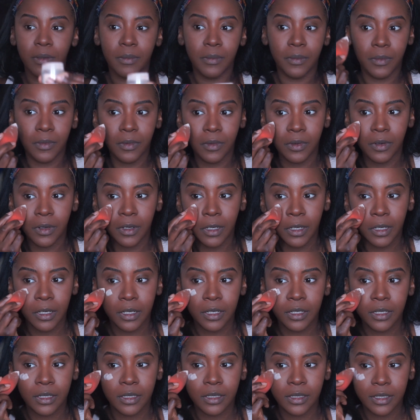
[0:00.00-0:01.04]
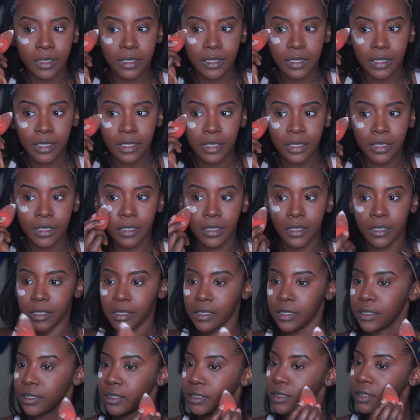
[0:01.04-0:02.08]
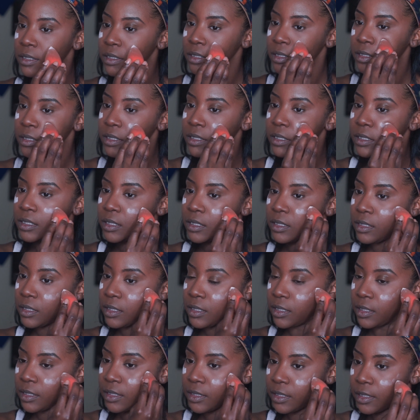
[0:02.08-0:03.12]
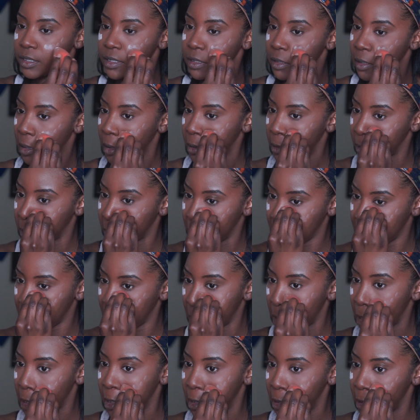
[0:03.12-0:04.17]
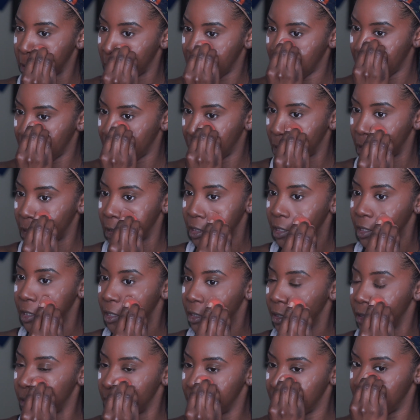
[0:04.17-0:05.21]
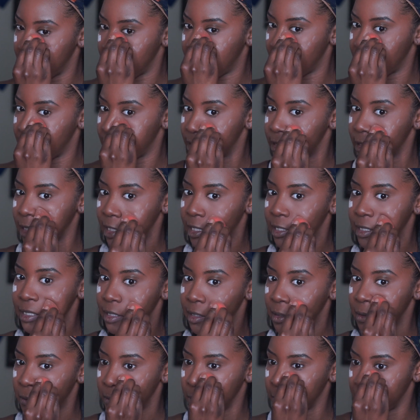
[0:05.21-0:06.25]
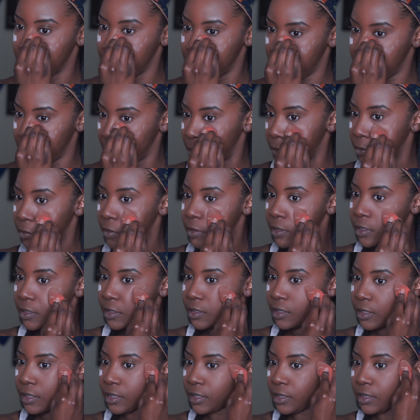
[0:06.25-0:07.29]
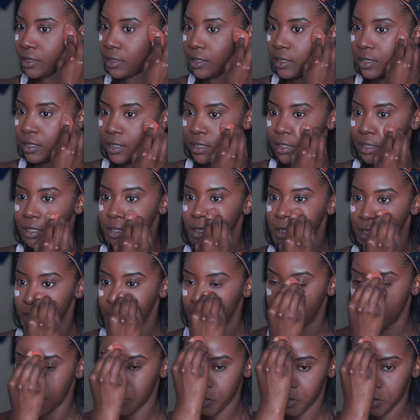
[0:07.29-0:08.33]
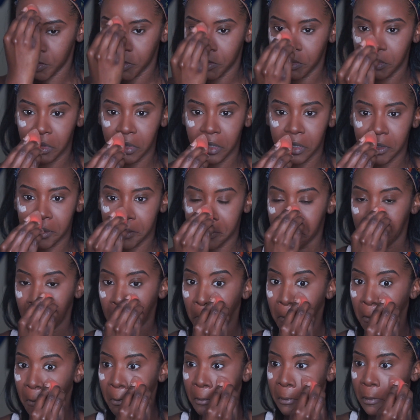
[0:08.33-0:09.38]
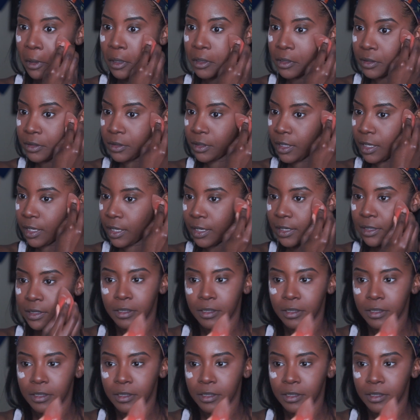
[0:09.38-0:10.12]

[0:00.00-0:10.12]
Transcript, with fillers: bit more like here and here, and then a ton in here because I get really oily here, like a lot.